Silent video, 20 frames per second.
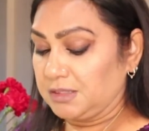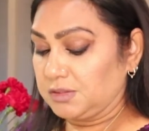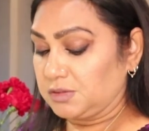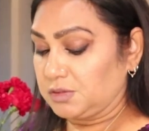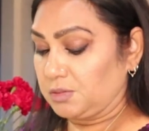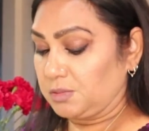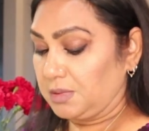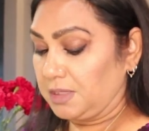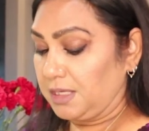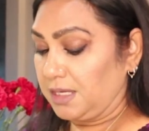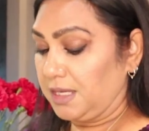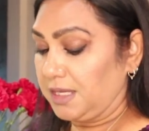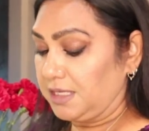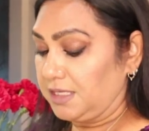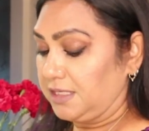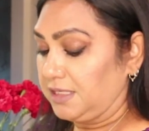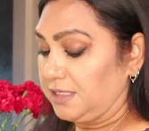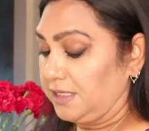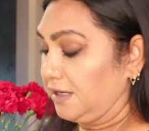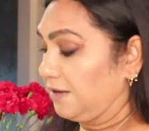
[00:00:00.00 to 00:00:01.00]
So
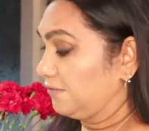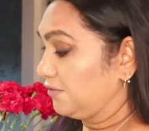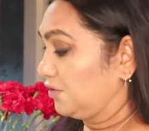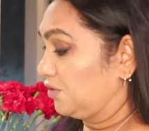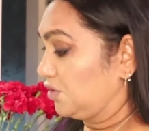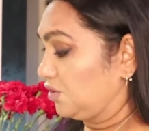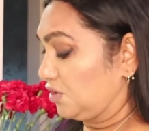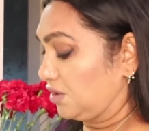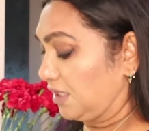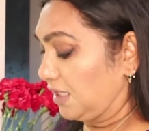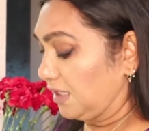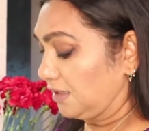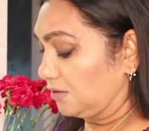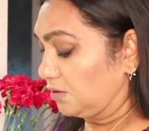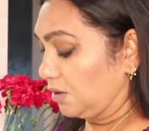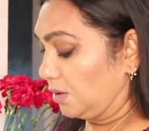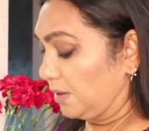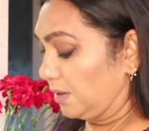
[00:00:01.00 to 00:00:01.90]
I have to check the